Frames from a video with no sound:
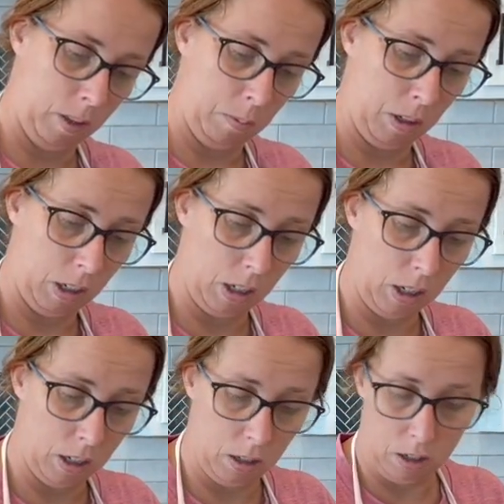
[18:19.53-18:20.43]
Am I gonna
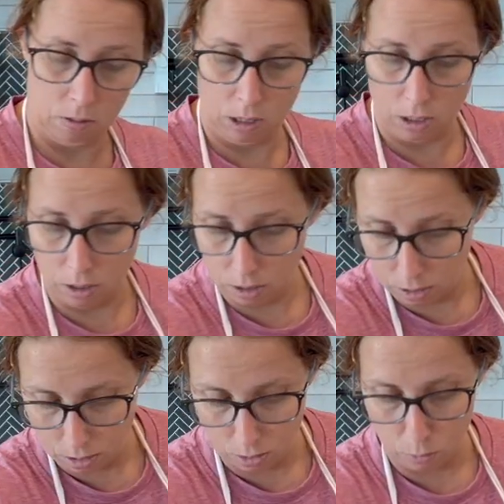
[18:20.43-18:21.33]
get a donut?
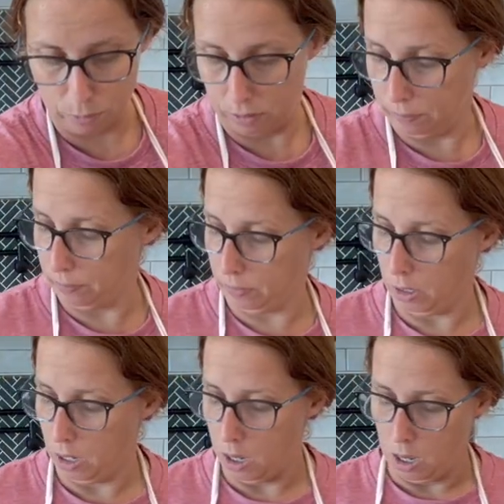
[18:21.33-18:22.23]
Nope.
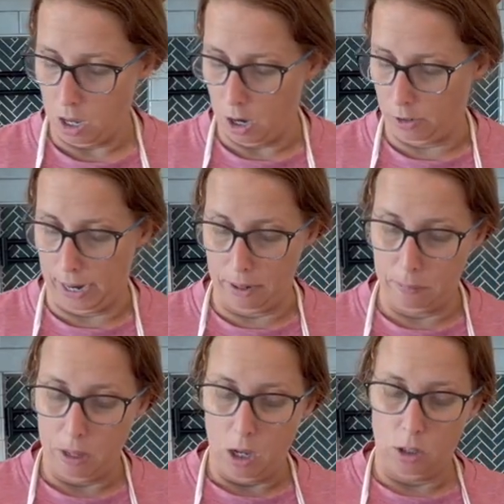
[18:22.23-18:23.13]
All right,
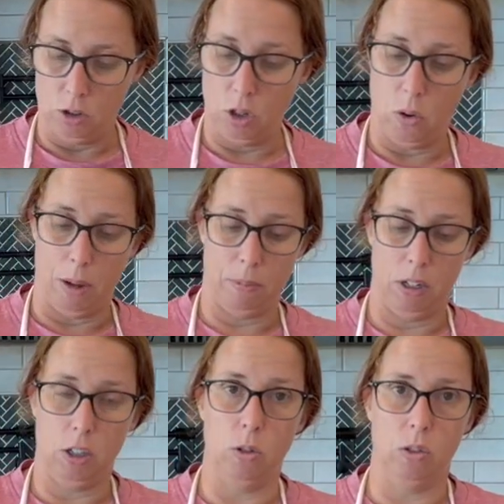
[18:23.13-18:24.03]
so I'm
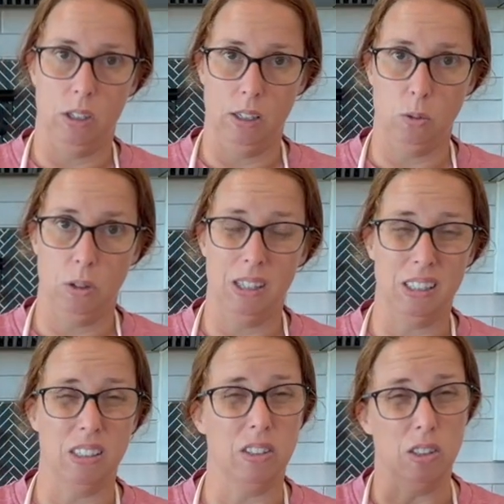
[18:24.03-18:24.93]
gonna use this one.
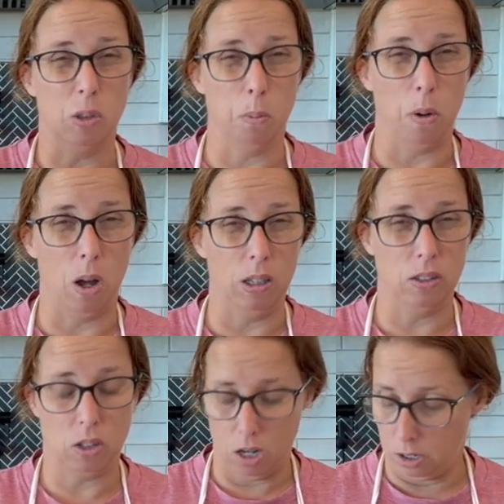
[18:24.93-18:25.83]
This is the
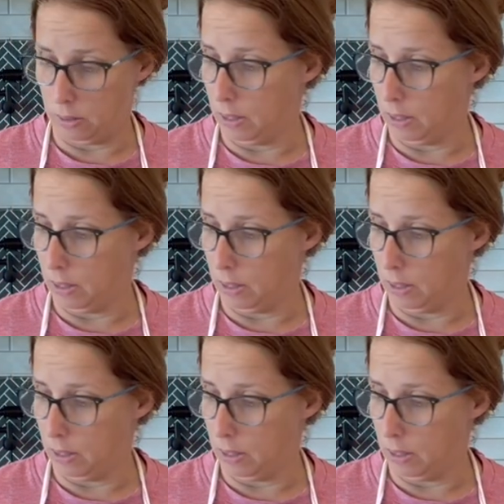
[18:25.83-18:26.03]
smallest cutter